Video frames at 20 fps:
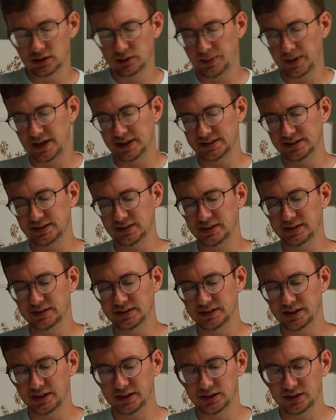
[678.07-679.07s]
capacity
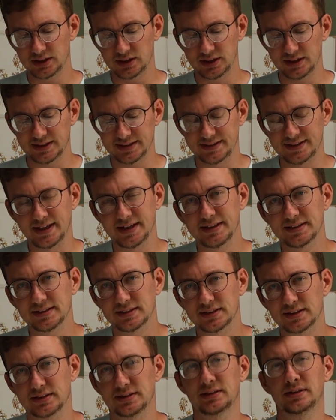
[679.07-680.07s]
container is
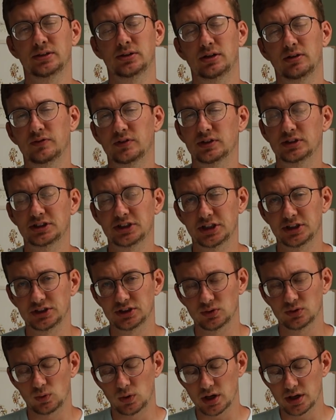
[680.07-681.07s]
nice because then you don't have to
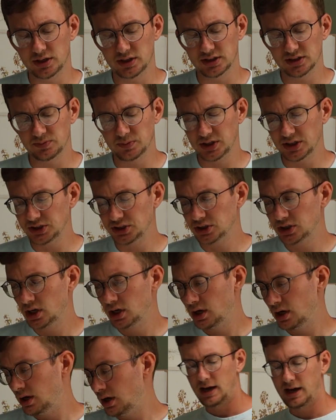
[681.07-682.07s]
change your water as much.
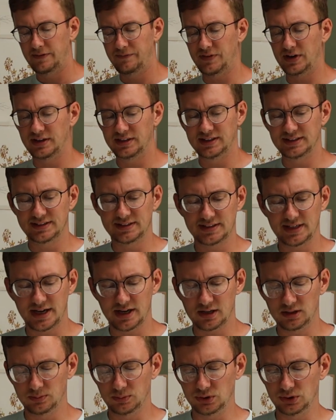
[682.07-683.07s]
I found these
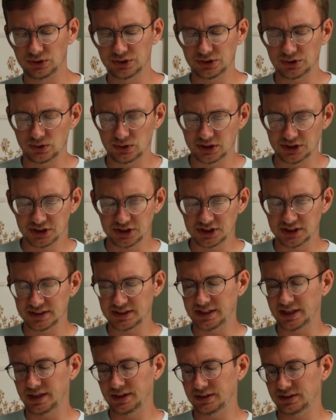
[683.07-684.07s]
stackable storage
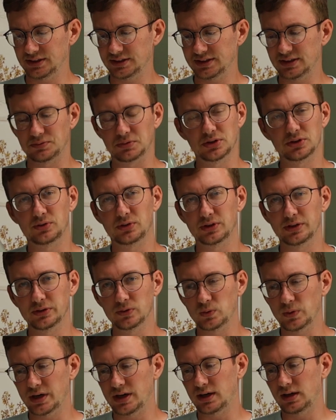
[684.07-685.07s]
containers that work really
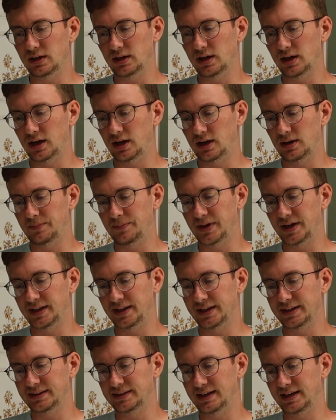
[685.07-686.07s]
well. I
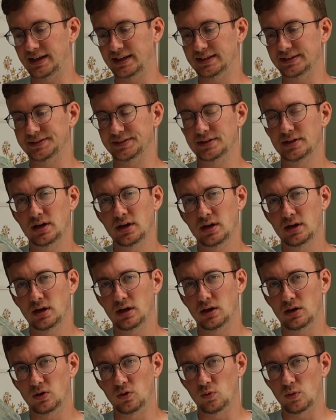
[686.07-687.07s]
like that it has
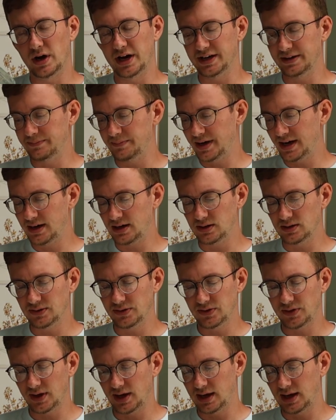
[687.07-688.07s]
a wide
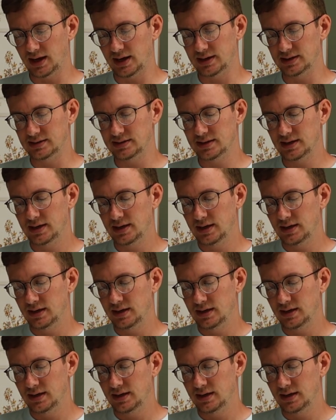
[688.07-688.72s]
mouth, and